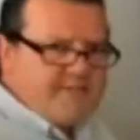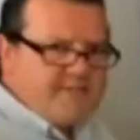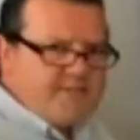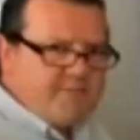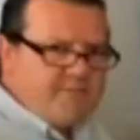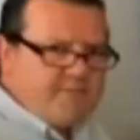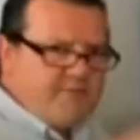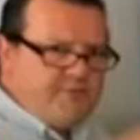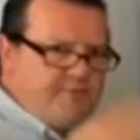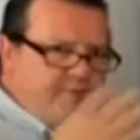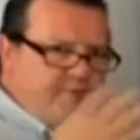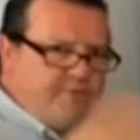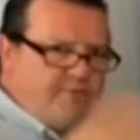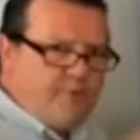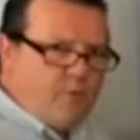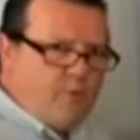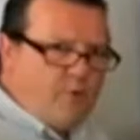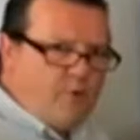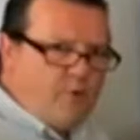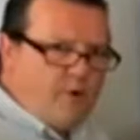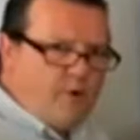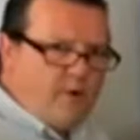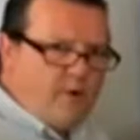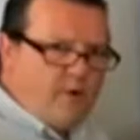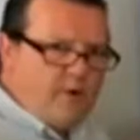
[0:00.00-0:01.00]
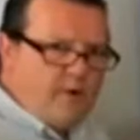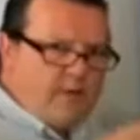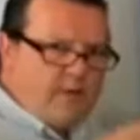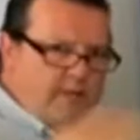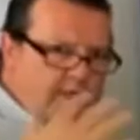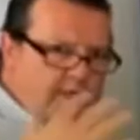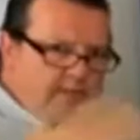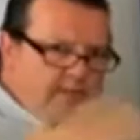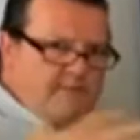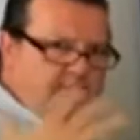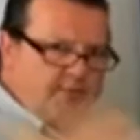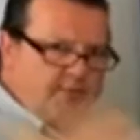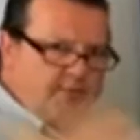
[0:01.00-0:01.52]
up to 4
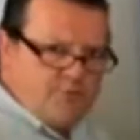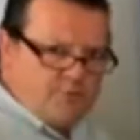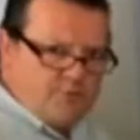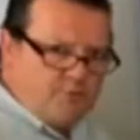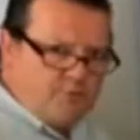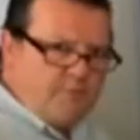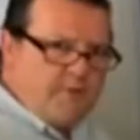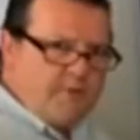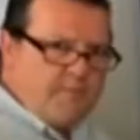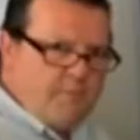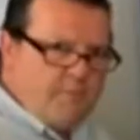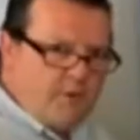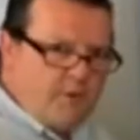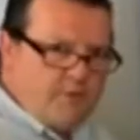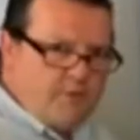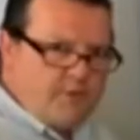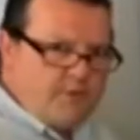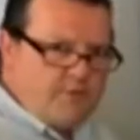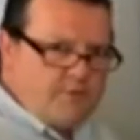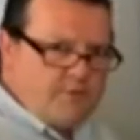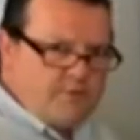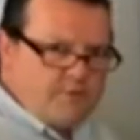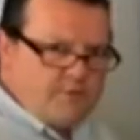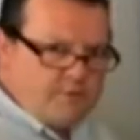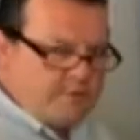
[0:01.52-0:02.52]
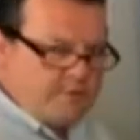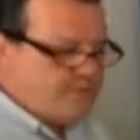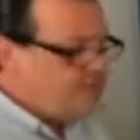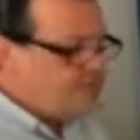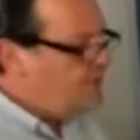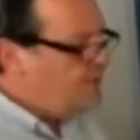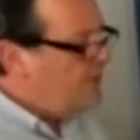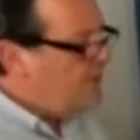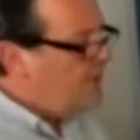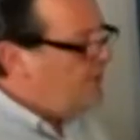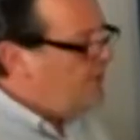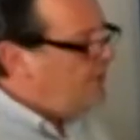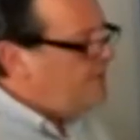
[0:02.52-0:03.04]
individual remote users